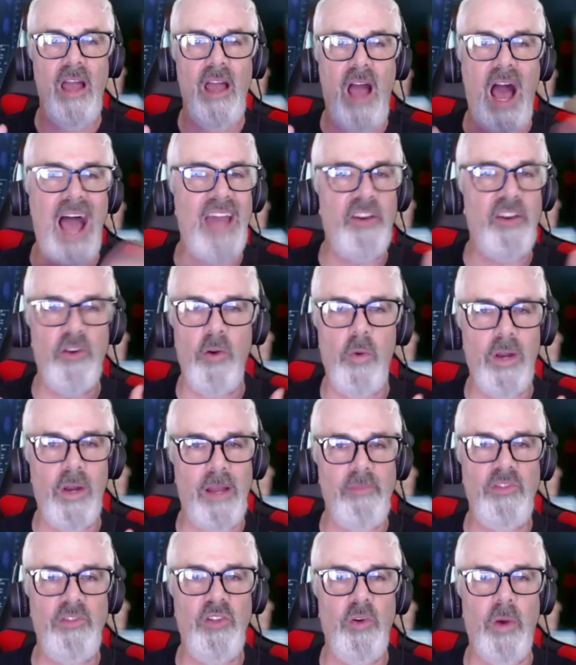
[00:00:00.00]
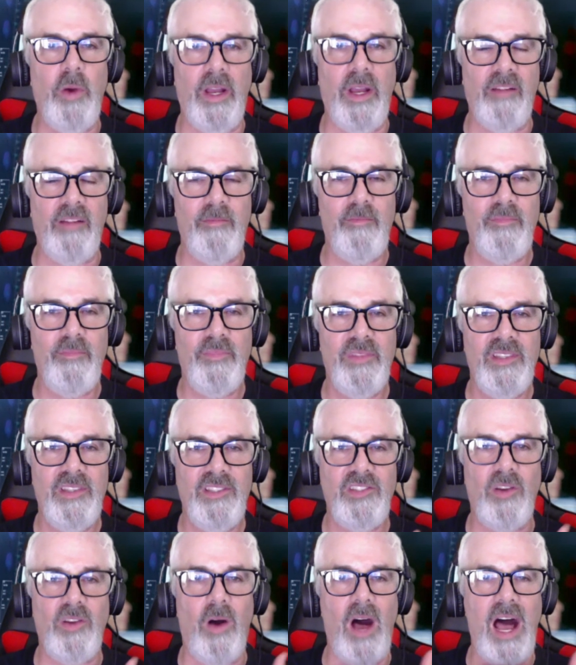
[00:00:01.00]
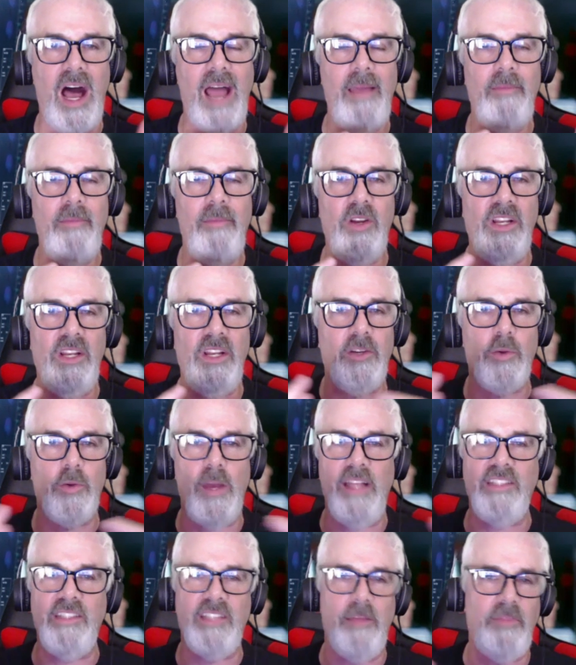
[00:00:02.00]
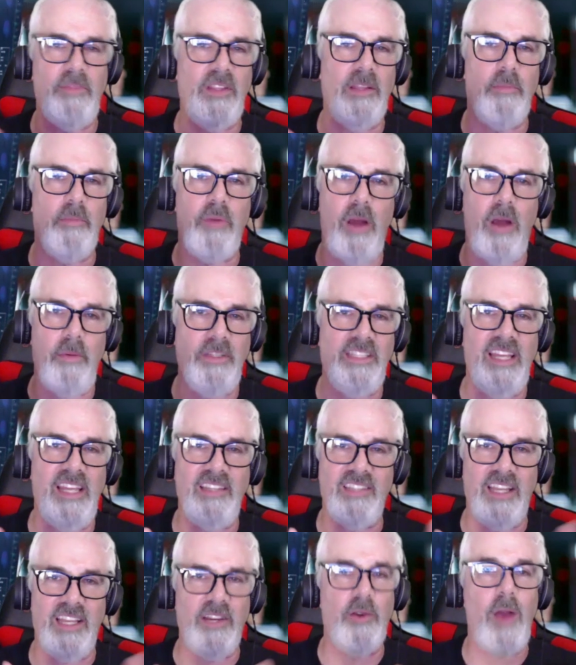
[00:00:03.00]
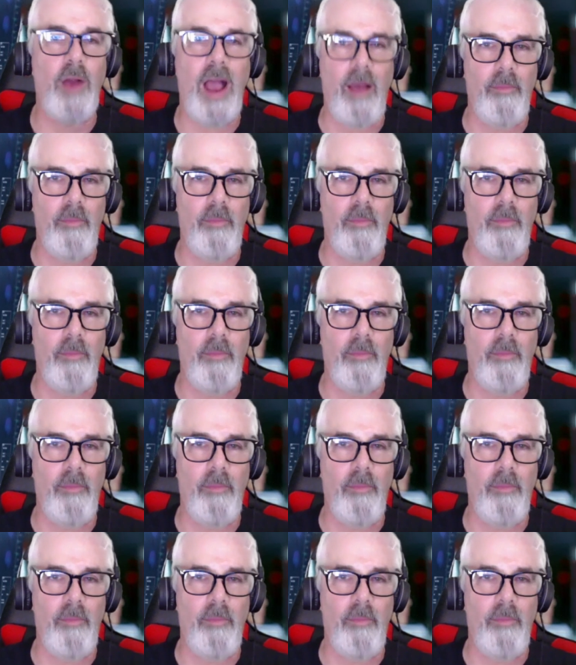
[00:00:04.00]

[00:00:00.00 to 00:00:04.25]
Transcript: I don't know what I'm doing. So I'm going to create something that probably tastes like crap.